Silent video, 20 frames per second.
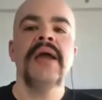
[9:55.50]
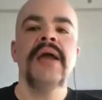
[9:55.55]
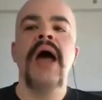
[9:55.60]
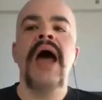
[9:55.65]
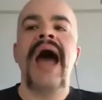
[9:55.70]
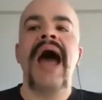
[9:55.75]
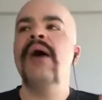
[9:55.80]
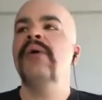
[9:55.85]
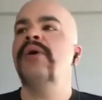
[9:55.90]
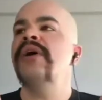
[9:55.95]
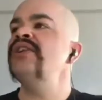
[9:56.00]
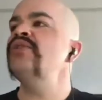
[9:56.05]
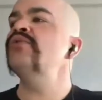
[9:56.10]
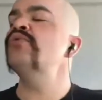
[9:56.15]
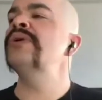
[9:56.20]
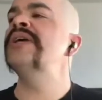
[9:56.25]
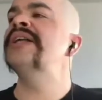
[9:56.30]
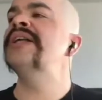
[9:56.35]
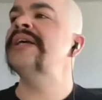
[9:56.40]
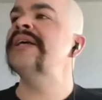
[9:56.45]
How can you
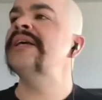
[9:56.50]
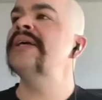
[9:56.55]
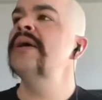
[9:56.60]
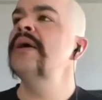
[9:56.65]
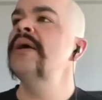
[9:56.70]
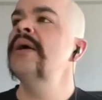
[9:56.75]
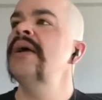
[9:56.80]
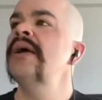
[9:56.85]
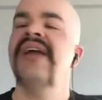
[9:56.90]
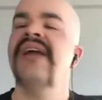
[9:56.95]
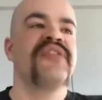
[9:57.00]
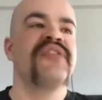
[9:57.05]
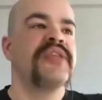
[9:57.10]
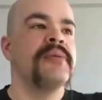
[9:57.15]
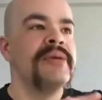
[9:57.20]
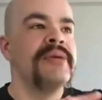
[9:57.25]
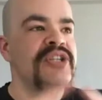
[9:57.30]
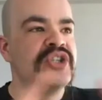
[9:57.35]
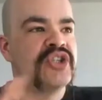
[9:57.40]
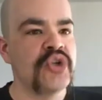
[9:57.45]
really, if the
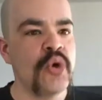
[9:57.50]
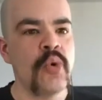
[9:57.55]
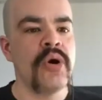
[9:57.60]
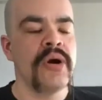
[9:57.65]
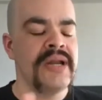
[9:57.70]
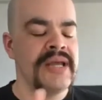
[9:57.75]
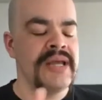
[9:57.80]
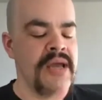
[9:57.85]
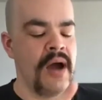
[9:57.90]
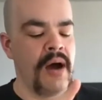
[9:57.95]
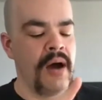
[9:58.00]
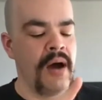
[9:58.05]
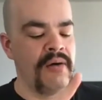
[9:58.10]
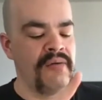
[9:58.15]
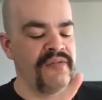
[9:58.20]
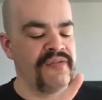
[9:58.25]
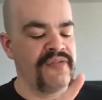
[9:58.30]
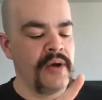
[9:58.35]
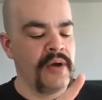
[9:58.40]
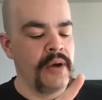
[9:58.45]
majority
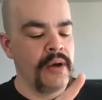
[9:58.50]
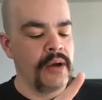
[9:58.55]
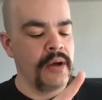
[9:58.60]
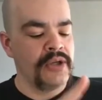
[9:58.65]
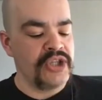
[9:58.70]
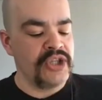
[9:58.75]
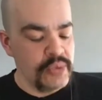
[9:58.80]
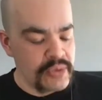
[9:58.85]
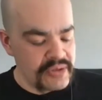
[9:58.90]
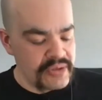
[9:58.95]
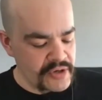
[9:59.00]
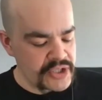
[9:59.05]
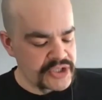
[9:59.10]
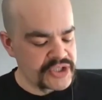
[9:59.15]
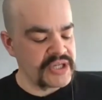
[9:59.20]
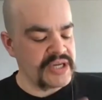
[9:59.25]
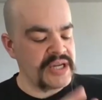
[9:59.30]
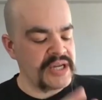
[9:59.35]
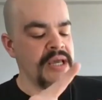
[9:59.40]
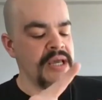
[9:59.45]
of
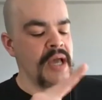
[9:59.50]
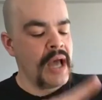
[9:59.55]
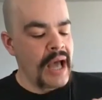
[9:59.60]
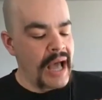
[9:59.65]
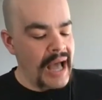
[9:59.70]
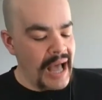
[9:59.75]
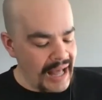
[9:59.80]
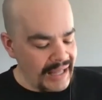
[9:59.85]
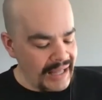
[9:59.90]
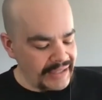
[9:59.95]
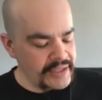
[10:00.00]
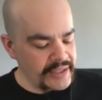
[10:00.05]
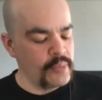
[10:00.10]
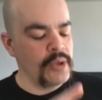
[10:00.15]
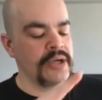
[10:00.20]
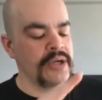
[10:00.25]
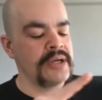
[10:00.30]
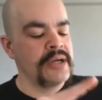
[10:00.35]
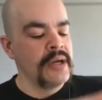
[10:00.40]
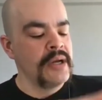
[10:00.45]
university,
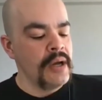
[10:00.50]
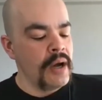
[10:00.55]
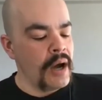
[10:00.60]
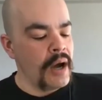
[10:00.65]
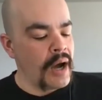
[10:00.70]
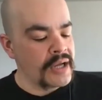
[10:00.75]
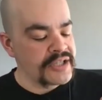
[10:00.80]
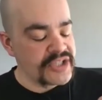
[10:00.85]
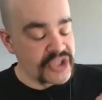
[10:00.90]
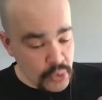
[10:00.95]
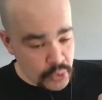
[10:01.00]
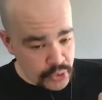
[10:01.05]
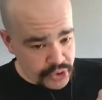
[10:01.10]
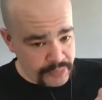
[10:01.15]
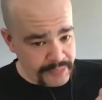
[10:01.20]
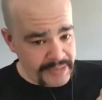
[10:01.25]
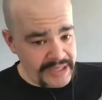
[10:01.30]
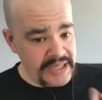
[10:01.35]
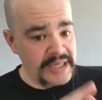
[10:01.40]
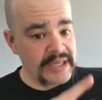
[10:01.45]
Hollywood, social
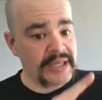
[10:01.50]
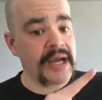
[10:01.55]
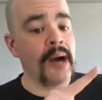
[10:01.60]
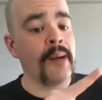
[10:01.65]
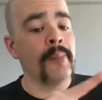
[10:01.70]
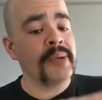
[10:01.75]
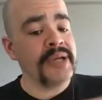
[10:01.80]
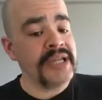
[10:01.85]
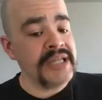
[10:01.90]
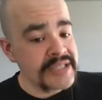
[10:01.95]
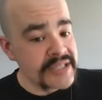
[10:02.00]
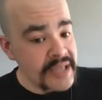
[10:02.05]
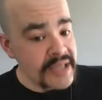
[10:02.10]
media companies,